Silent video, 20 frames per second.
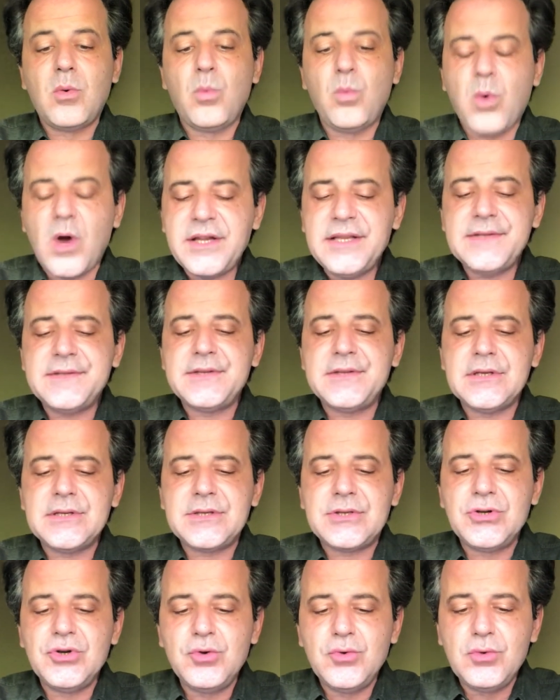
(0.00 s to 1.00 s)
what is
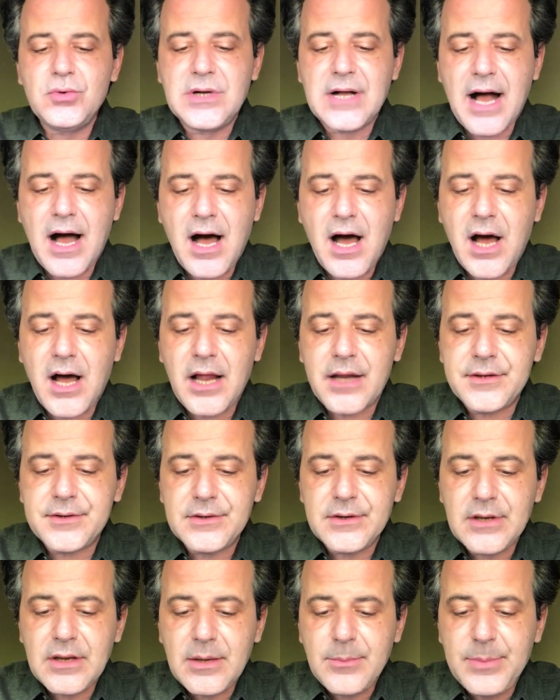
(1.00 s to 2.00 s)
this new god
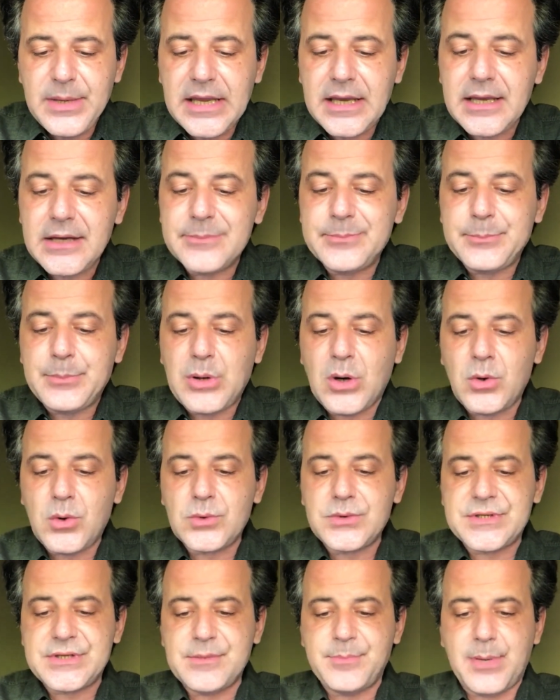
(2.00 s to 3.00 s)
being
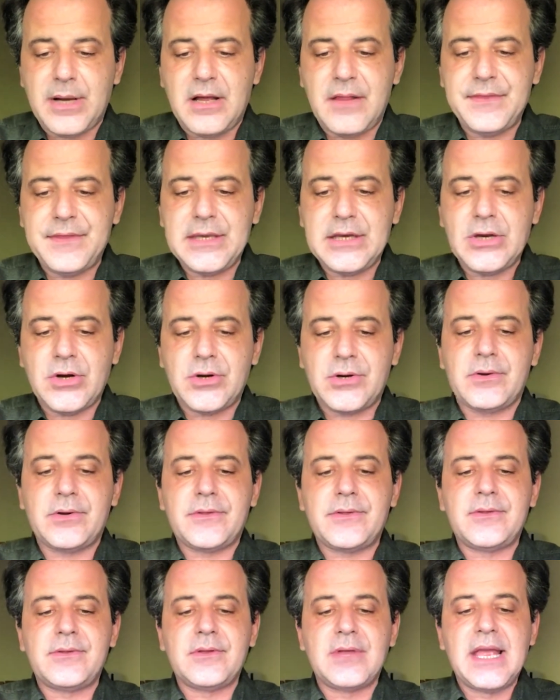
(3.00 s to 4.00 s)
imposed upon the
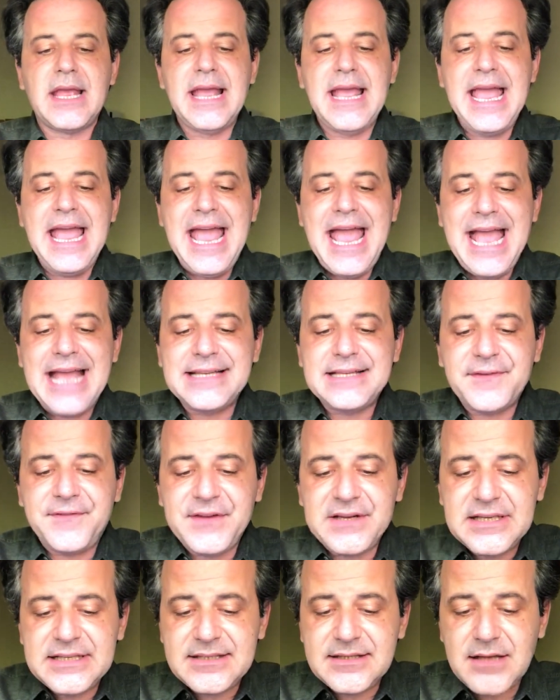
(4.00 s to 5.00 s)
earth? And if
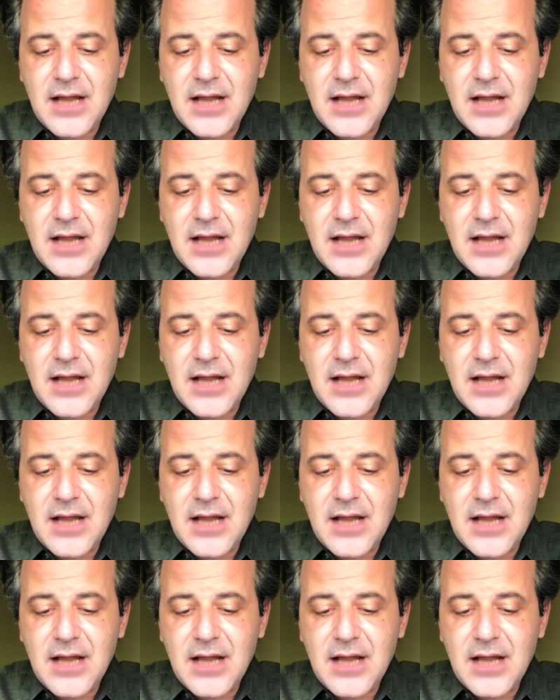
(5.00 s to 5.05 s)
it is